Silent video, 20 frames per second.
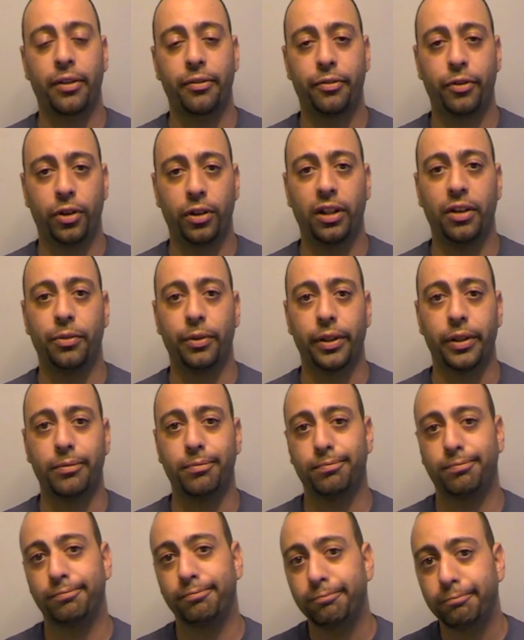fall in love with it.
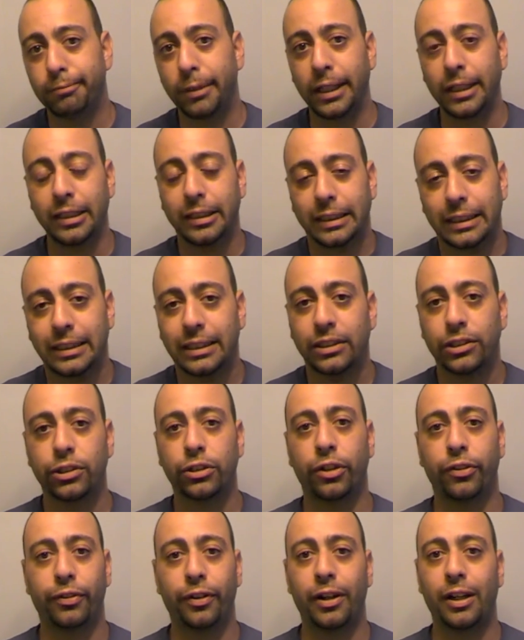But
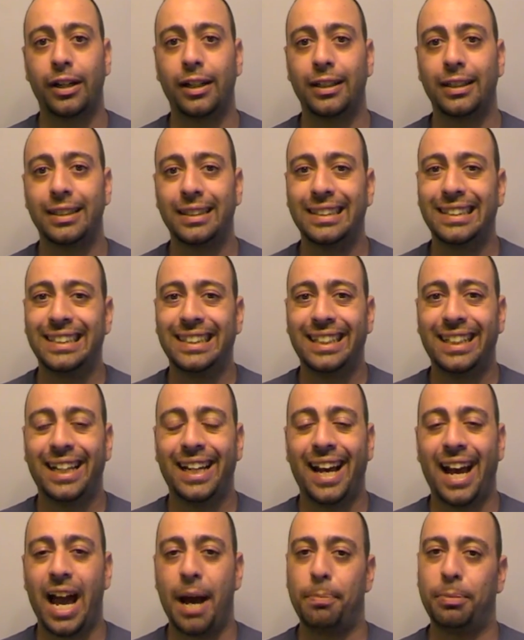so far,
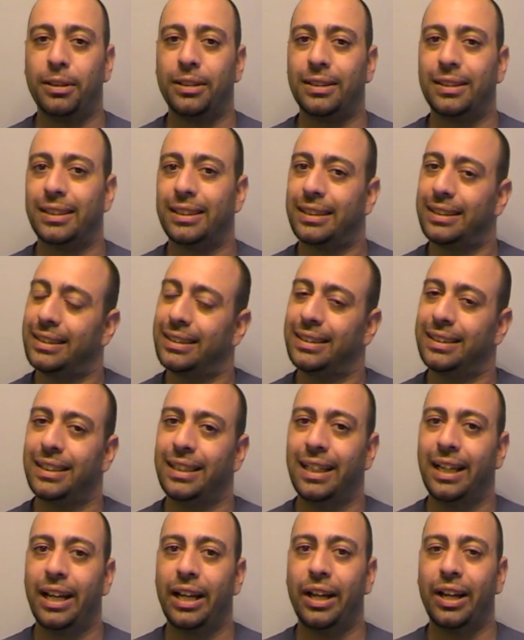Apple,
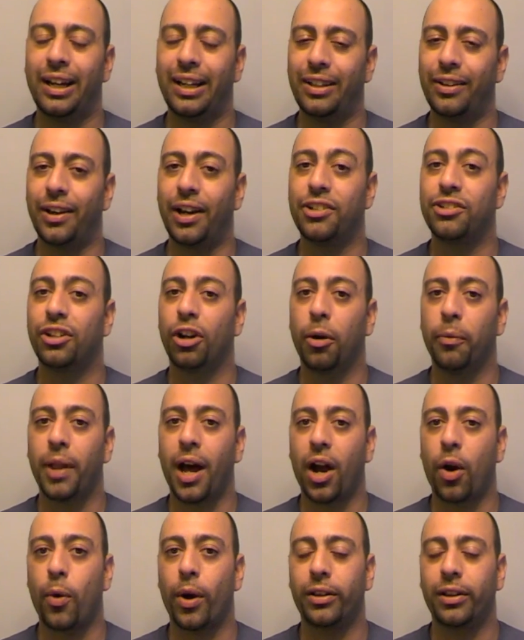you guys know I'm
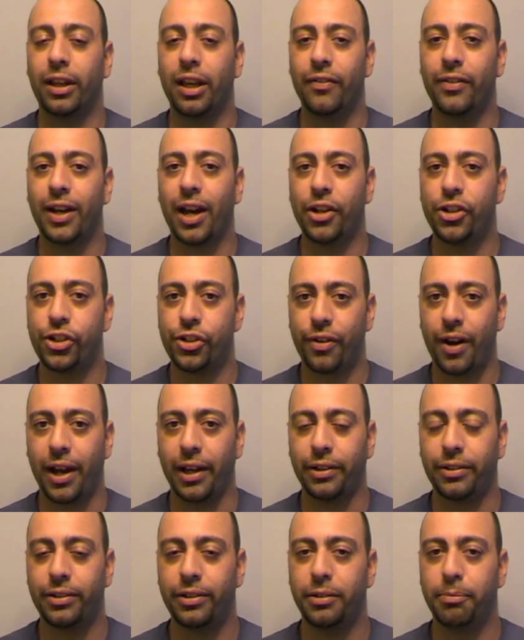not quick to give you guys
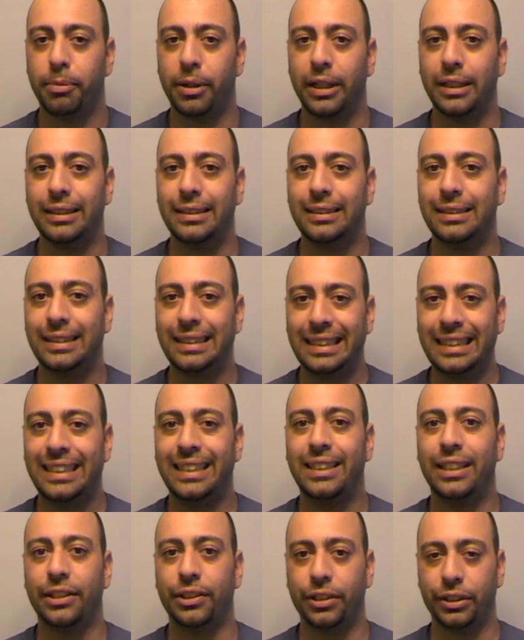strikes, but
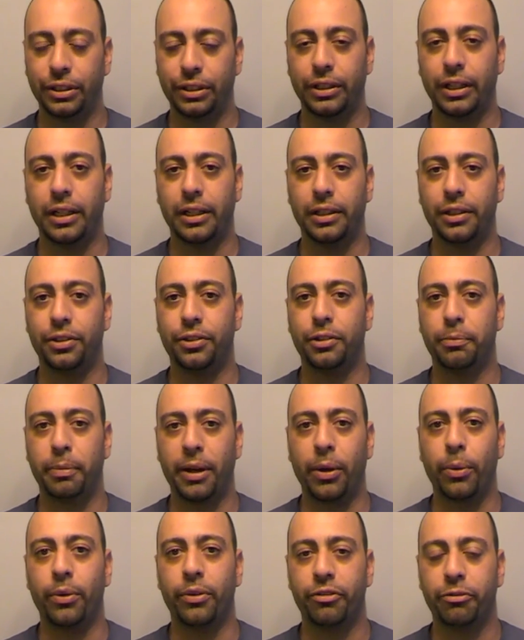this is a
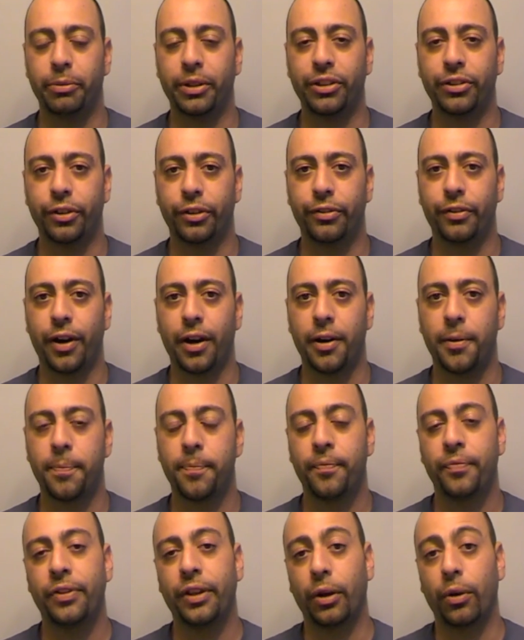big one for me so far.
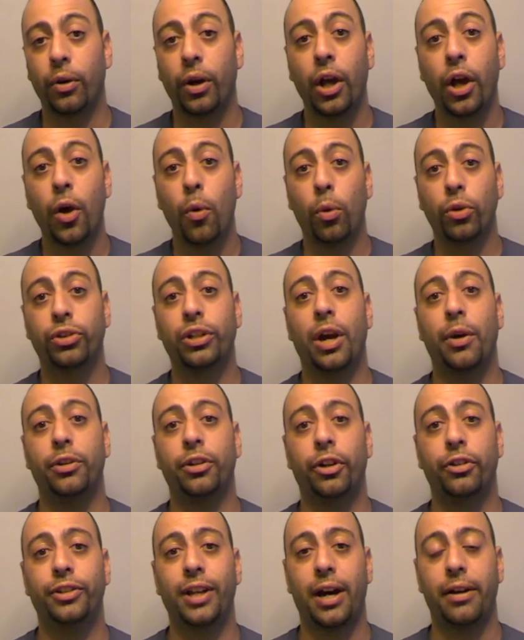Now, we'll see how it
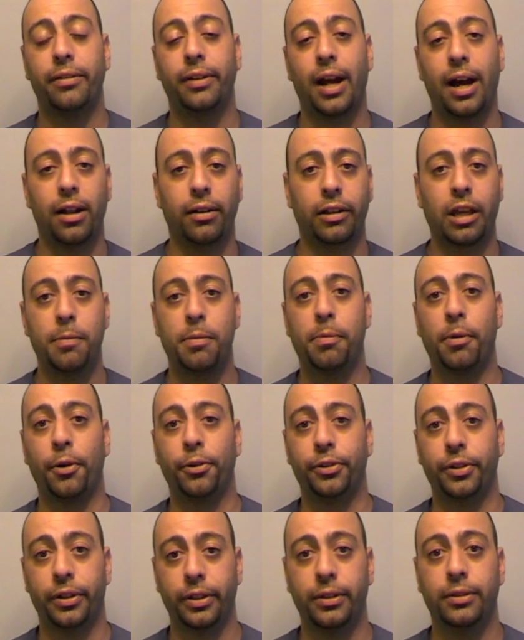turns out. I'll keep you
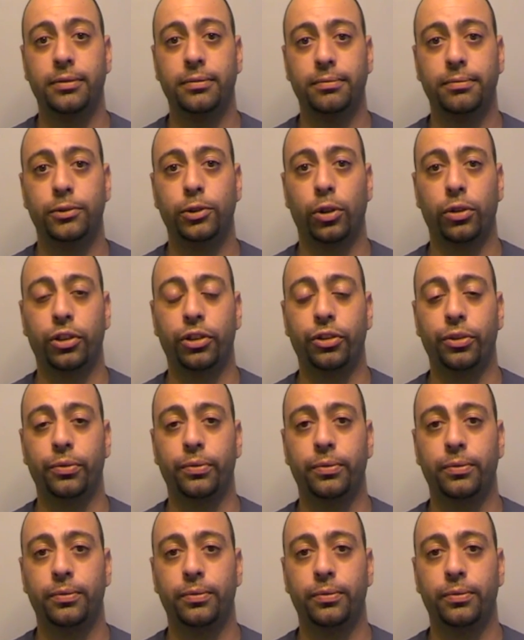posted. Talk to you soon.